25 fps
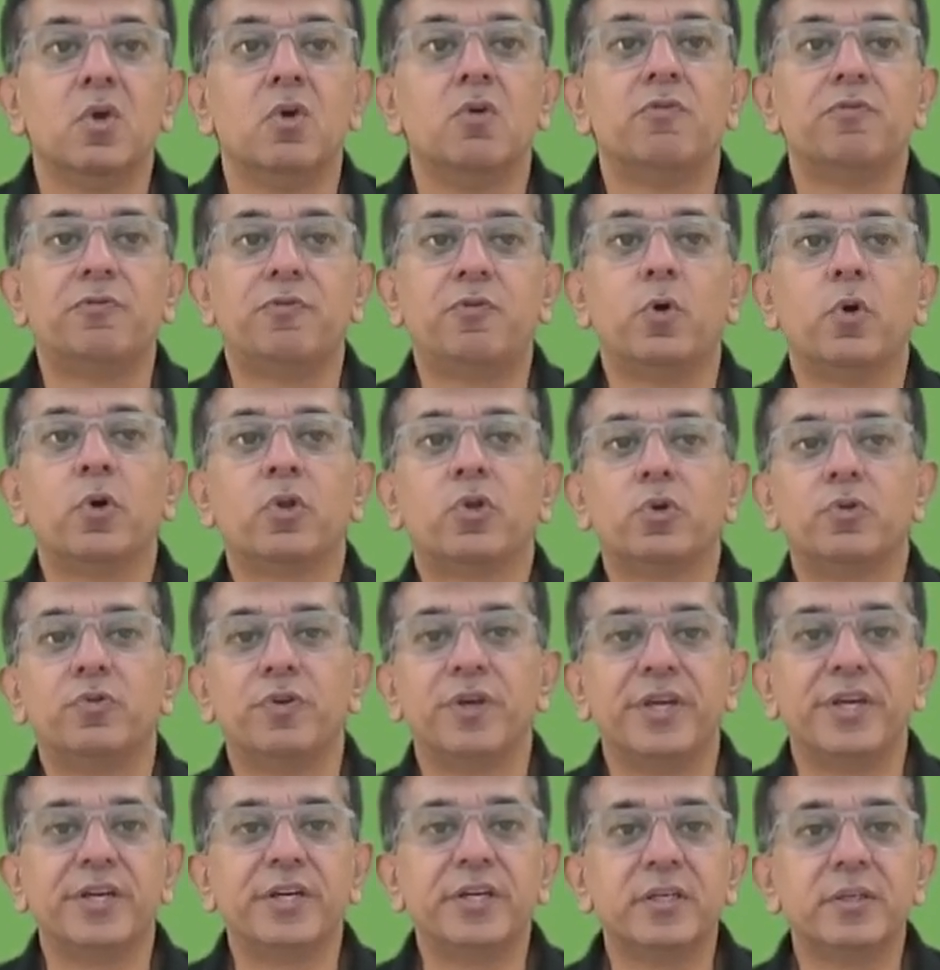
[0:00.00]
Fourth
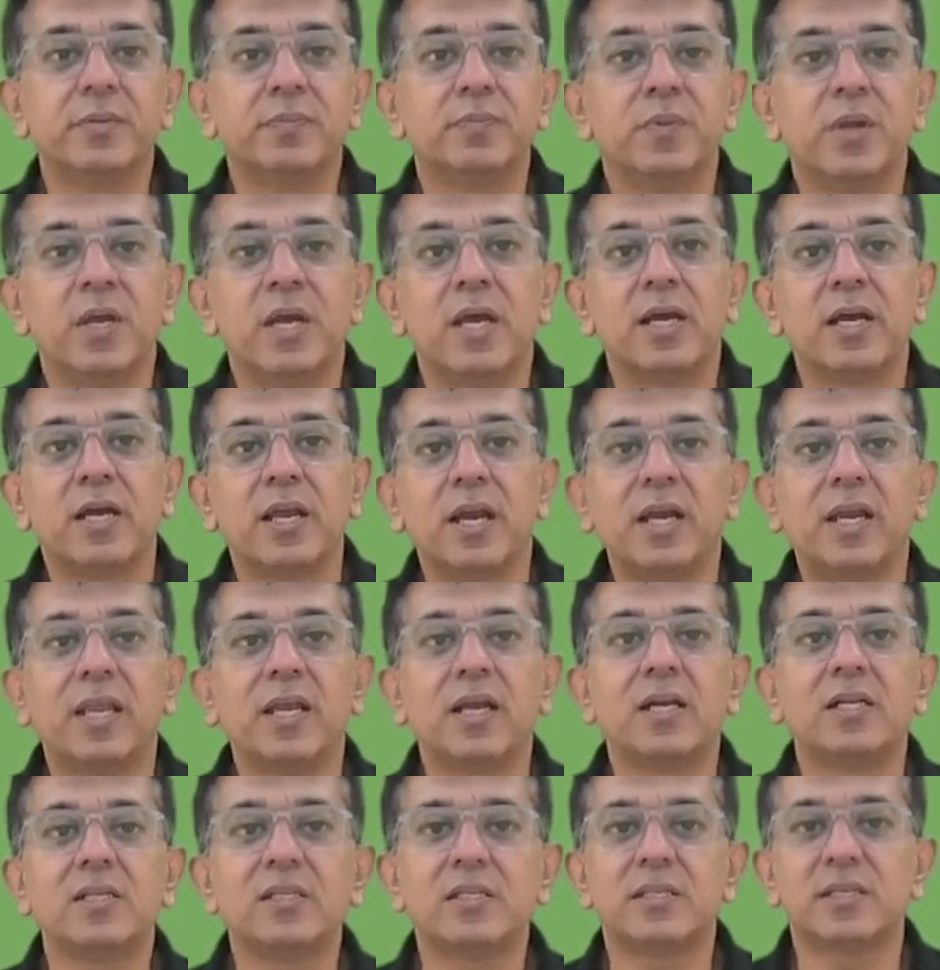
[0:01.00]
over here.
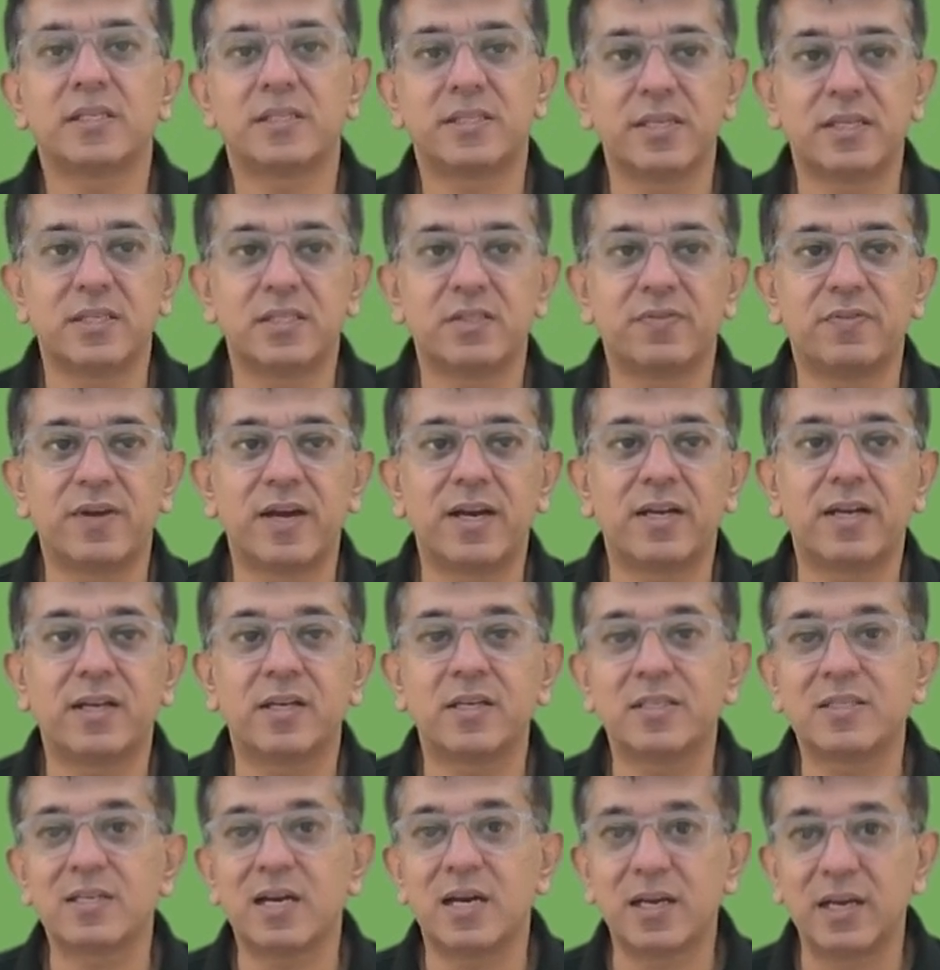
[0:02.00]
Critical success
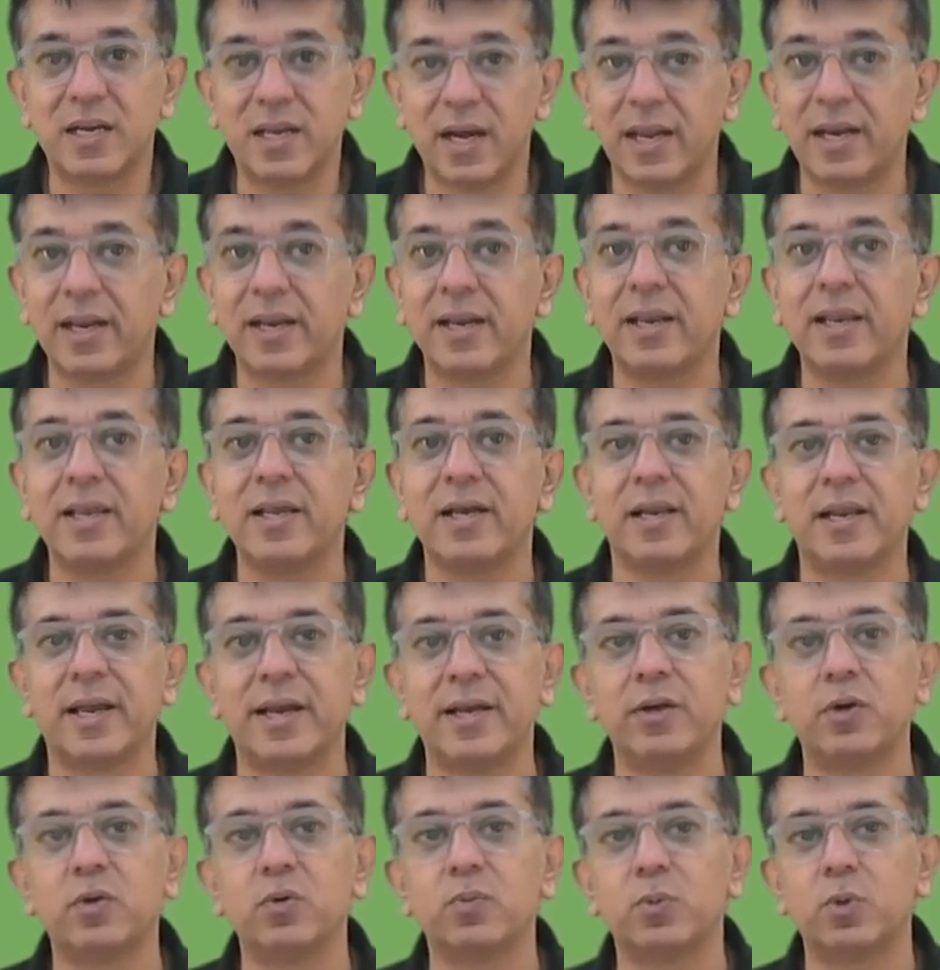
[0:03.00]
factors are directly
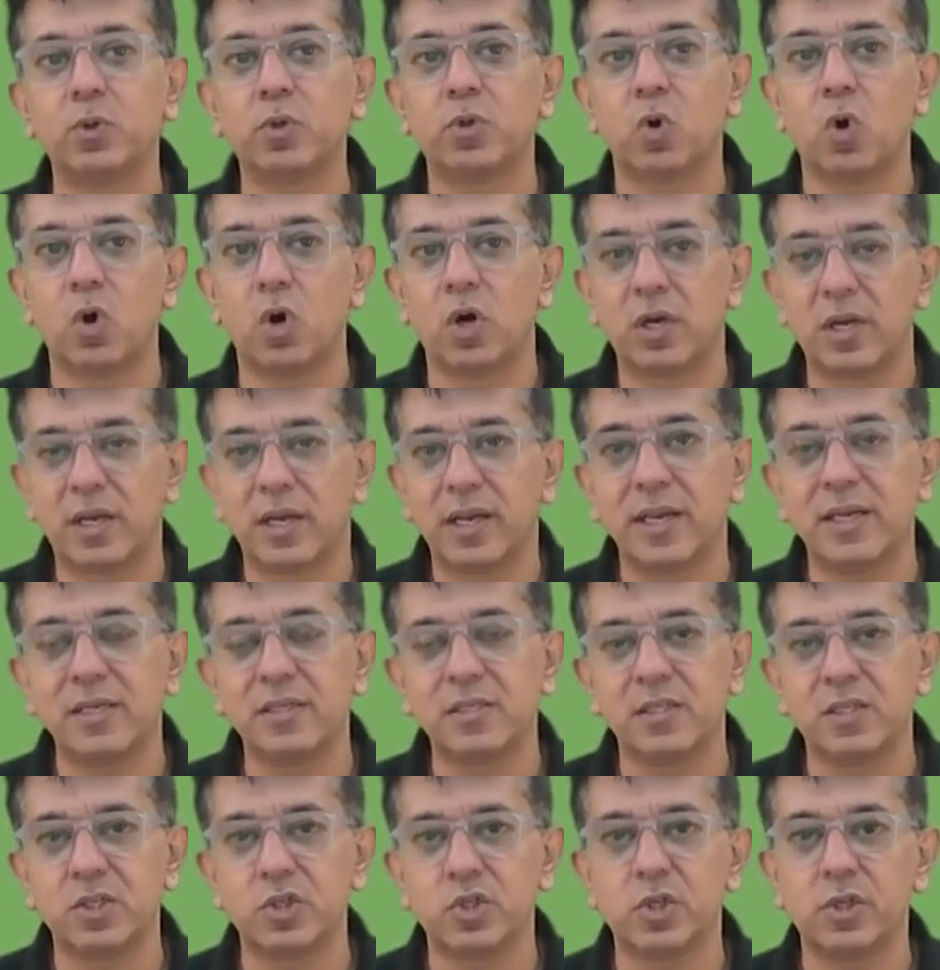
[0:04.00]
aligned to both
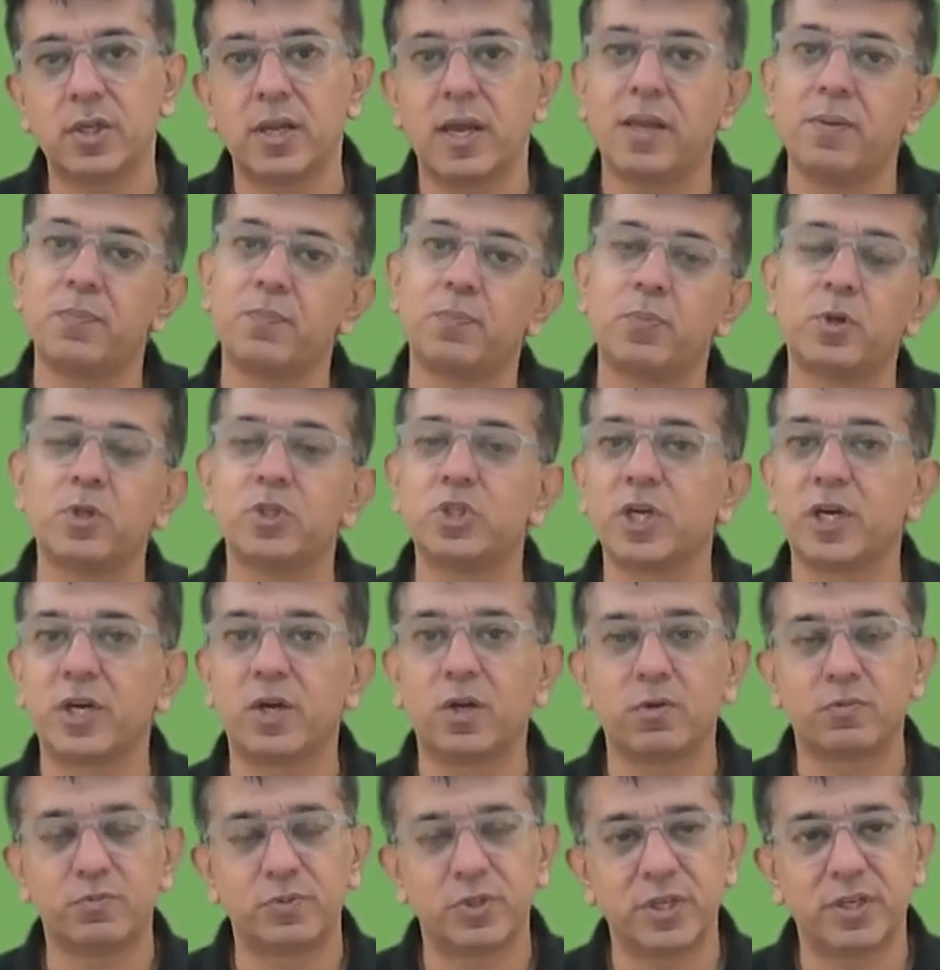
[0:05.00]
organization and
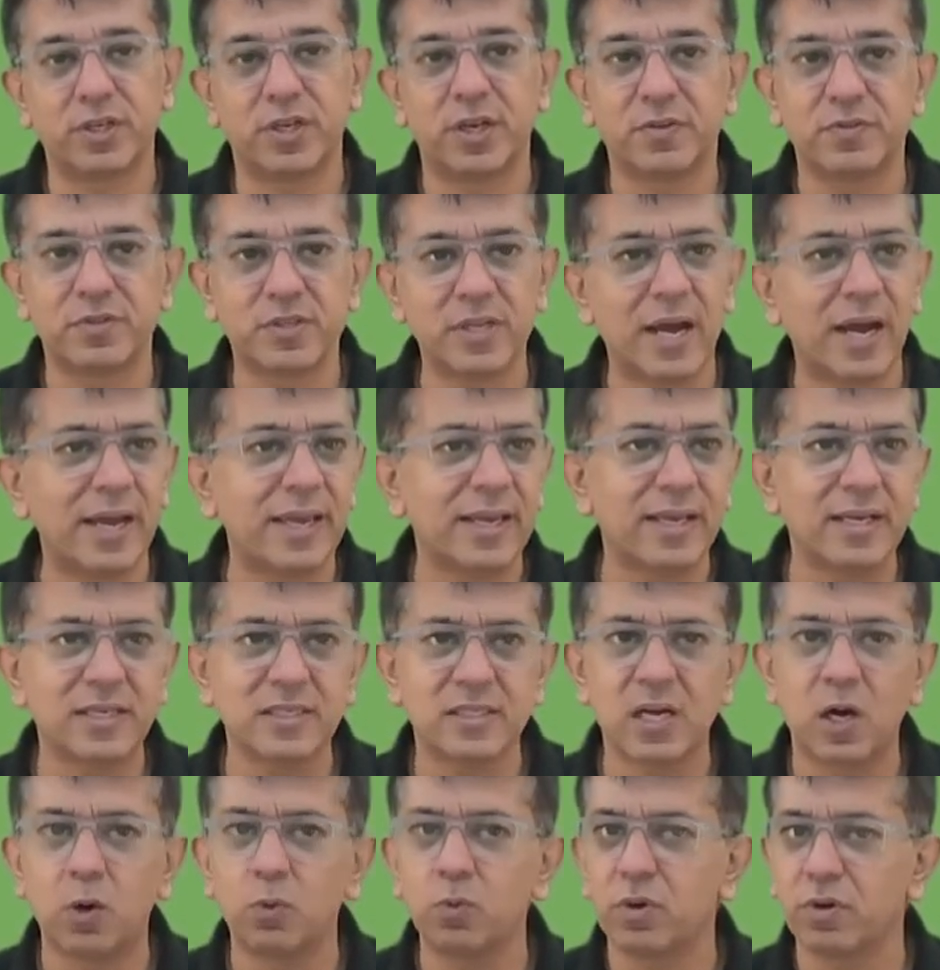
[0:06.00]
project objectives. I
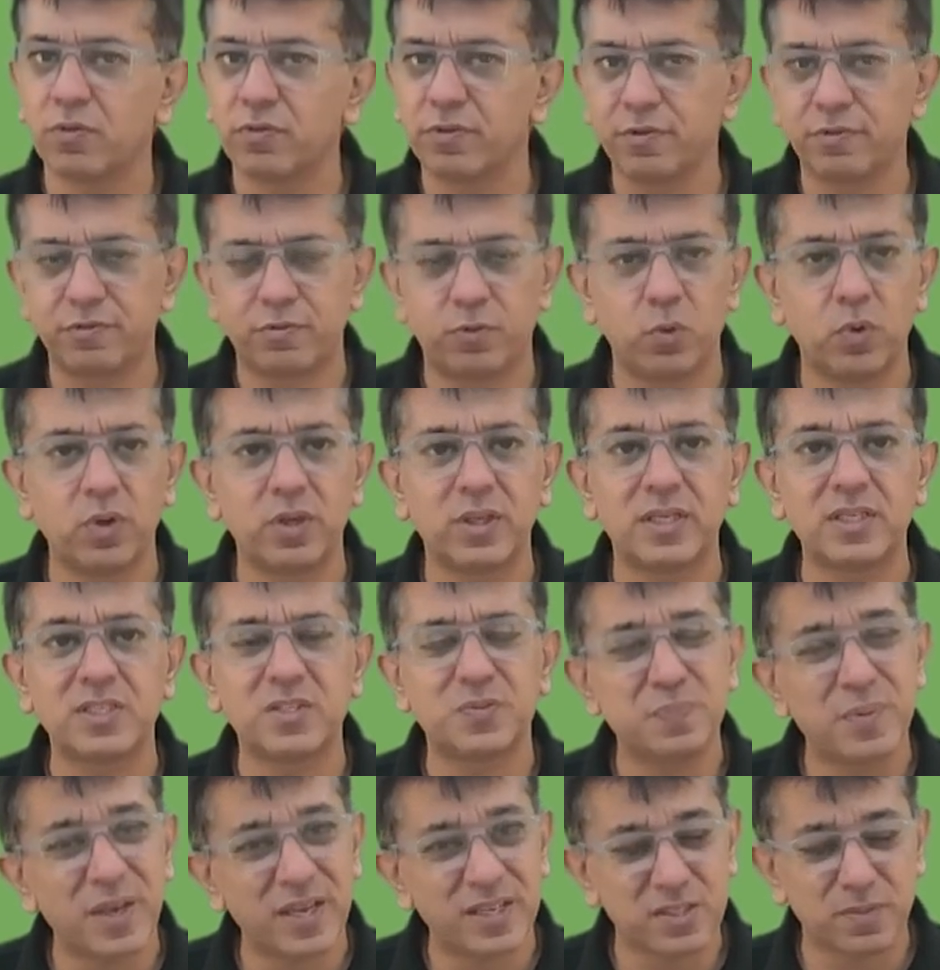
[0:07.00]
guess out of the four, this
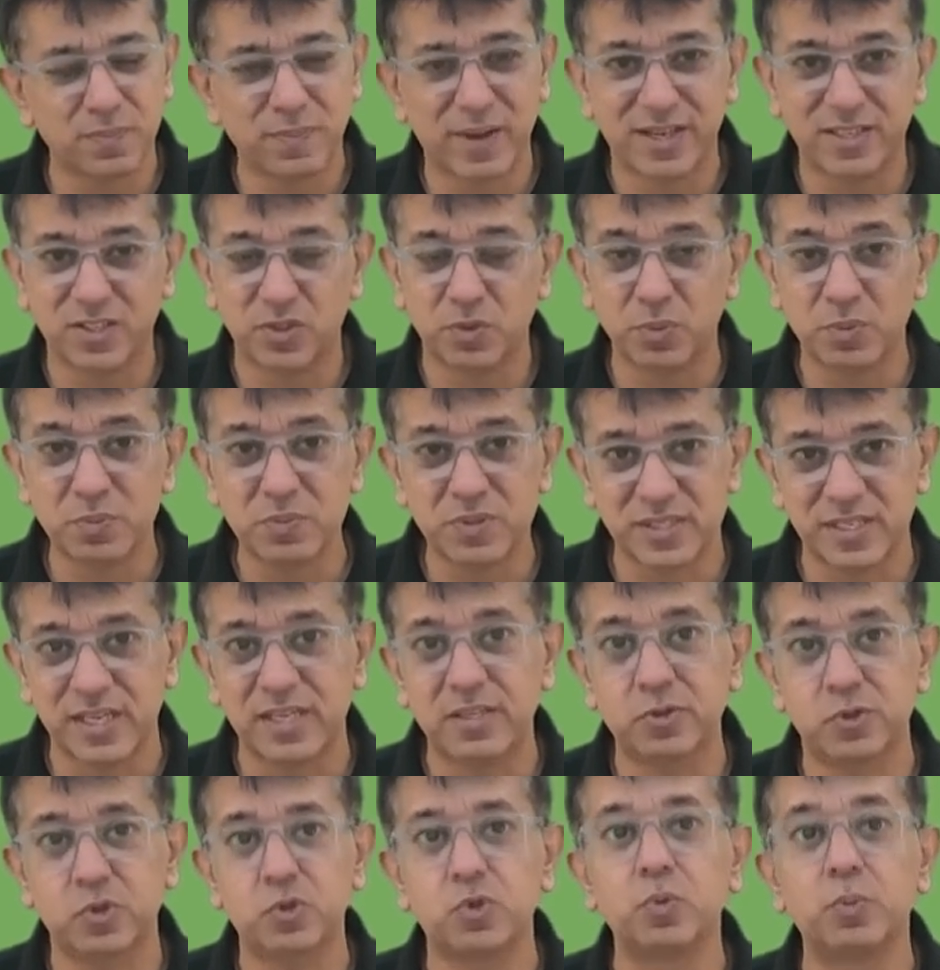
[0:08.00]
makes maximum
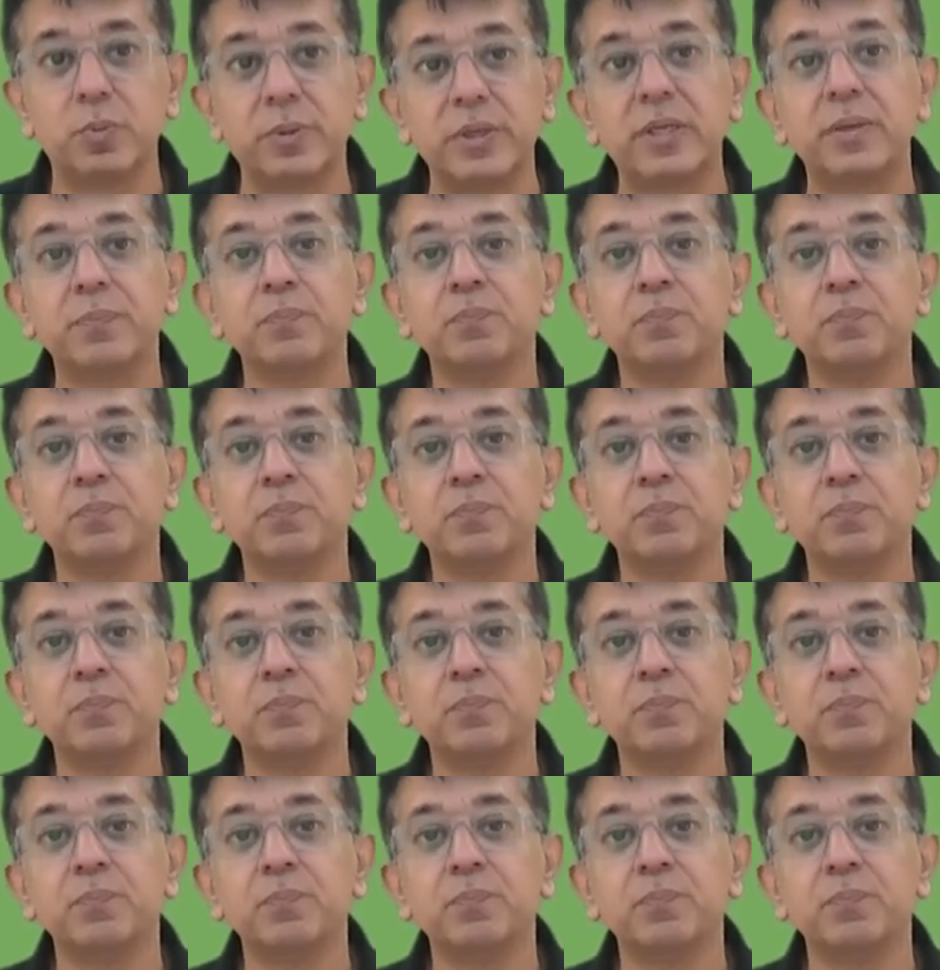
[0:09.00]
sense to me.